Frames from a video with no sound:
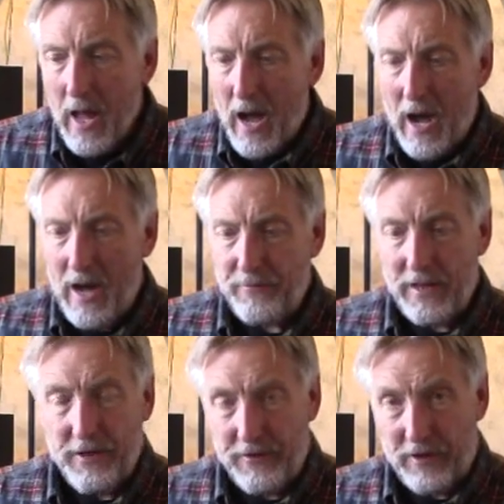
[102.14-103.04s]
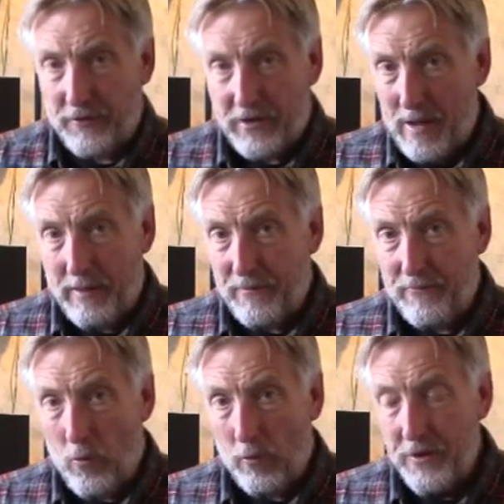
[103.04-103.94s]
that it's coming
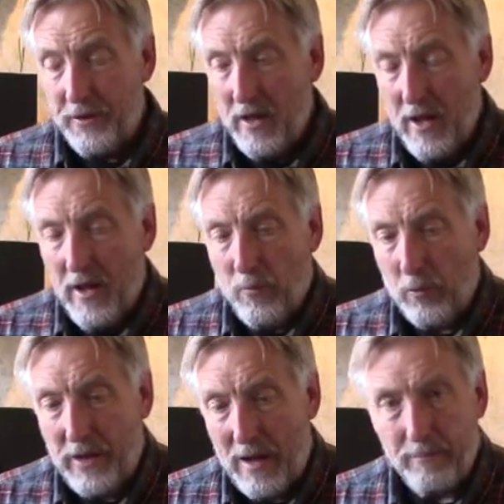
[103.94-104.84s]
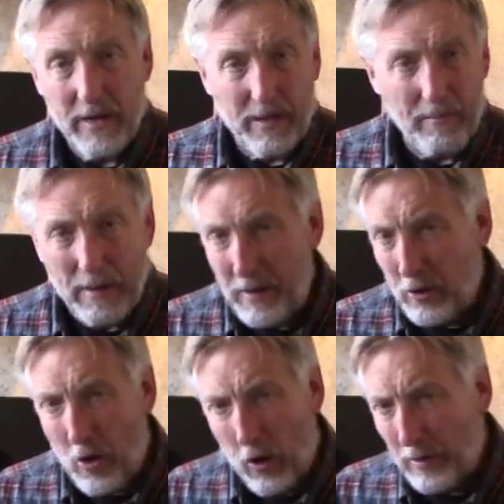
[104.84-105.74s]
forth without being maybe
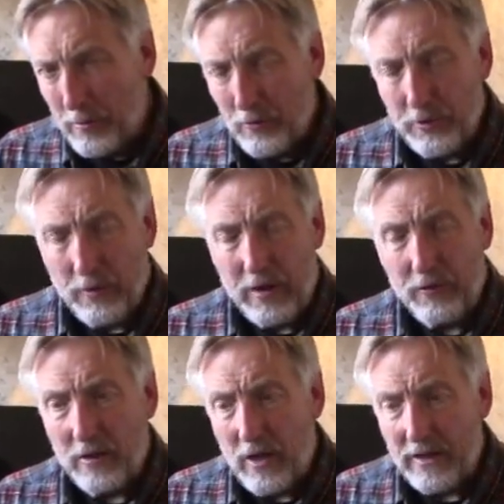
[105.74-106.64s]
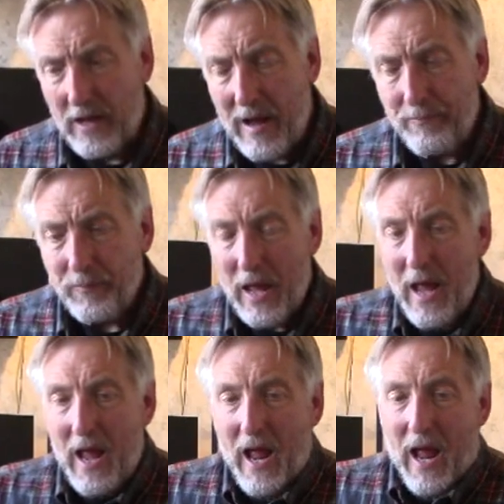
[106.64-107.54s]
garbled or anything like that.
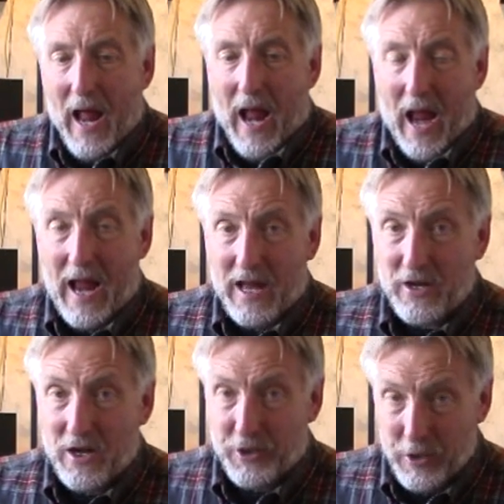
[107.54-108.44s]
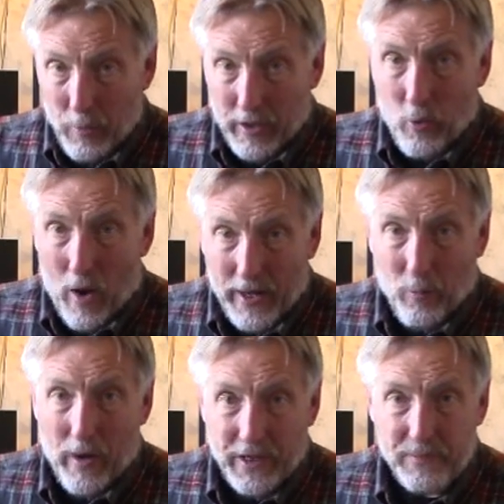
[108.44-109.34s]
And she went quite a
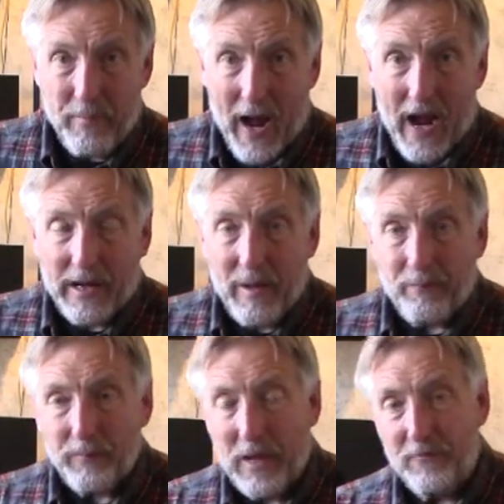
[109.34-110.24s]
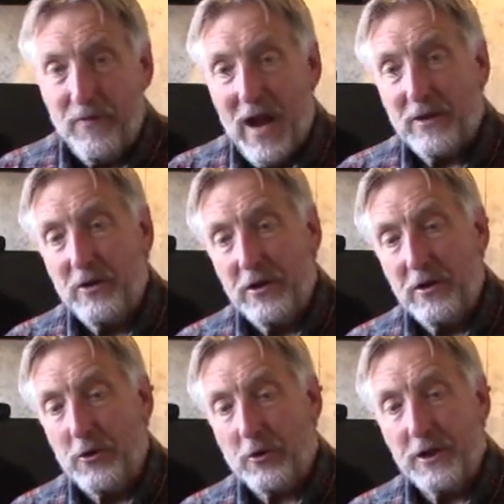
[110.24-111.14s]
ways back. In fact,
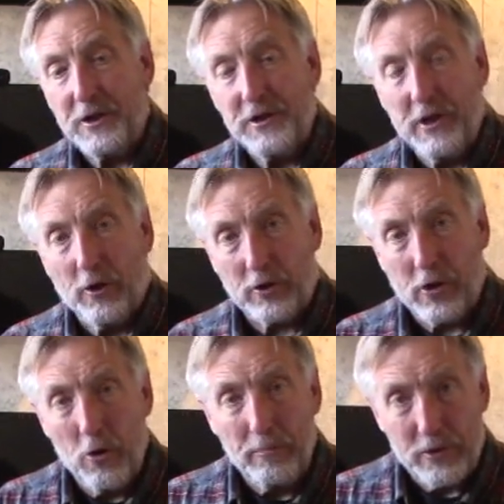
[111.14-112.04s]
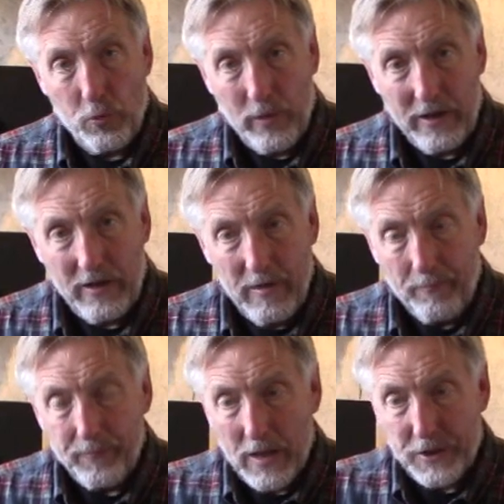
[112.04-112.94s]
you're going to see her go between
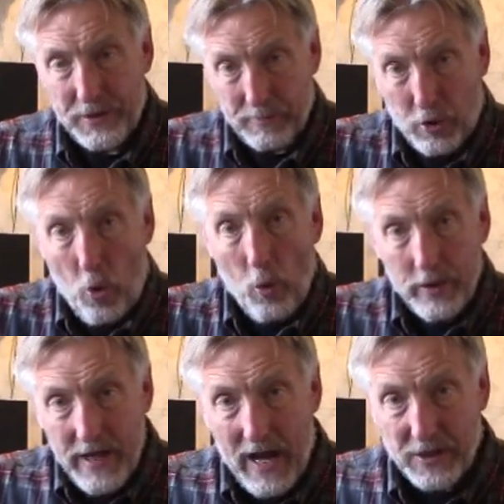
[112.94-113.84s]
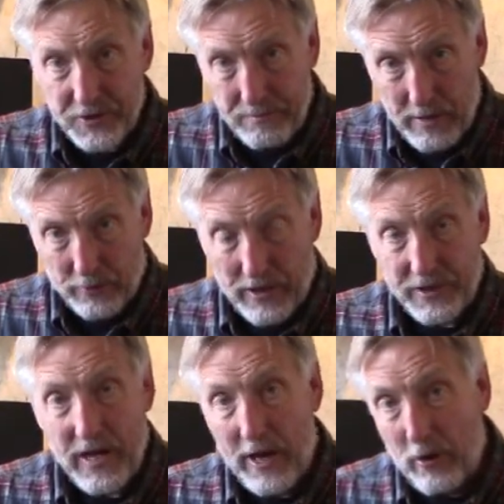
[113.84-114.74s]
some courthouse
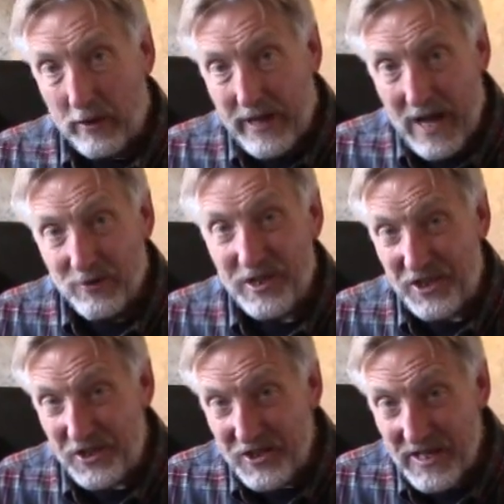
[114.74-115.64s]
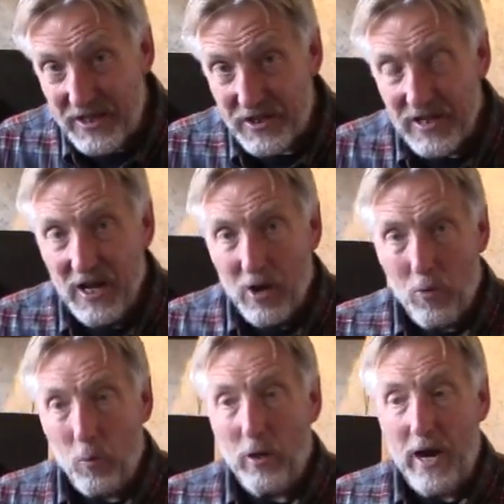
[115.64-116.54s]
buildings at our county seat,
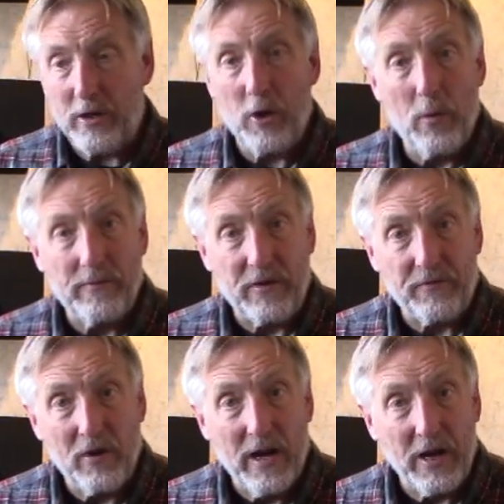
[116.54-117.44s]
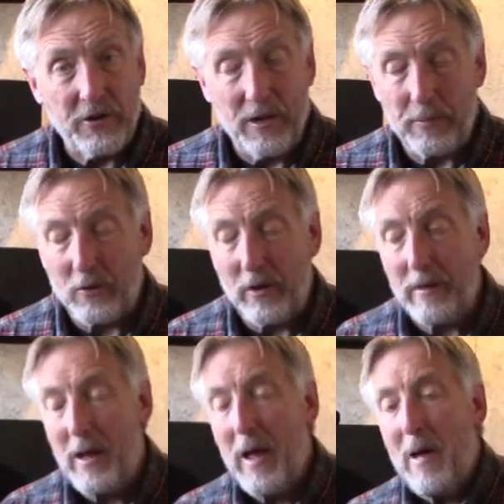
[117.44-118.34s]
where I go every Friday typically.
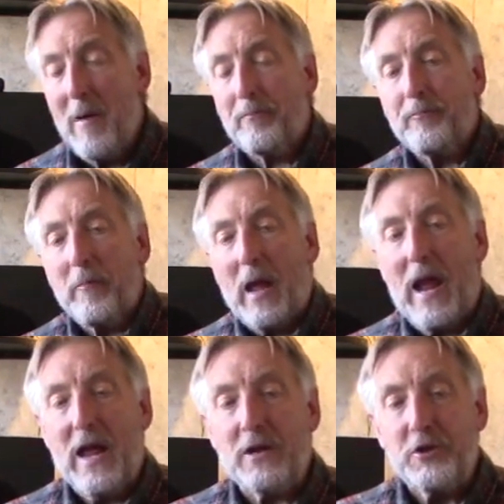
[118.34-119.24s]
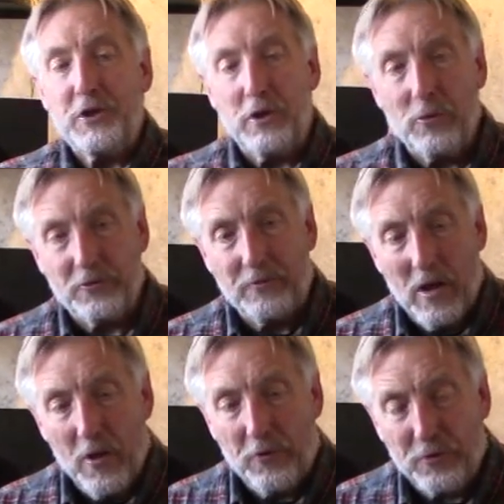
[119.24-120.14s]
And she goes
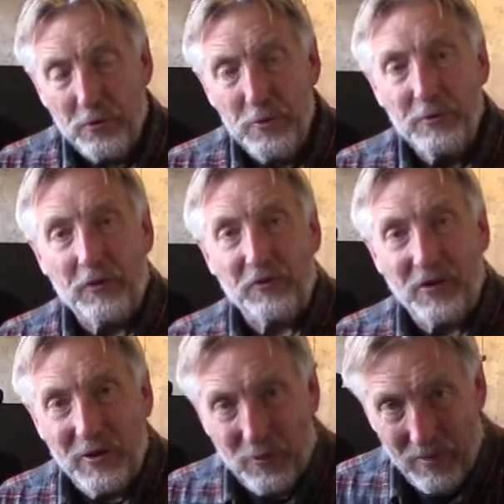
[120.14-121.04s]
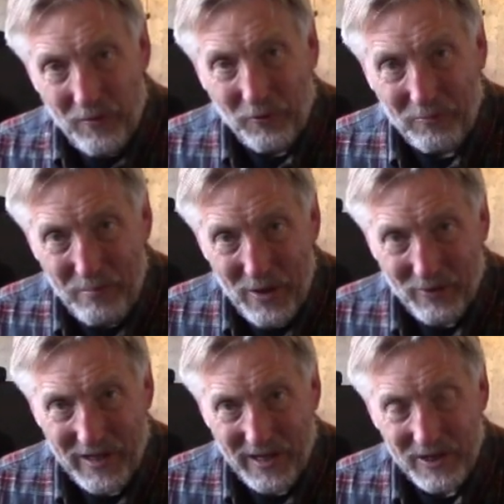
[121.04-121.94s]
through the center of those
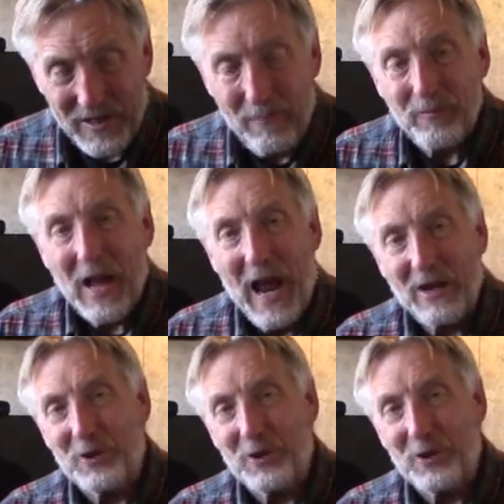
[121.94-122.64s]
buildings and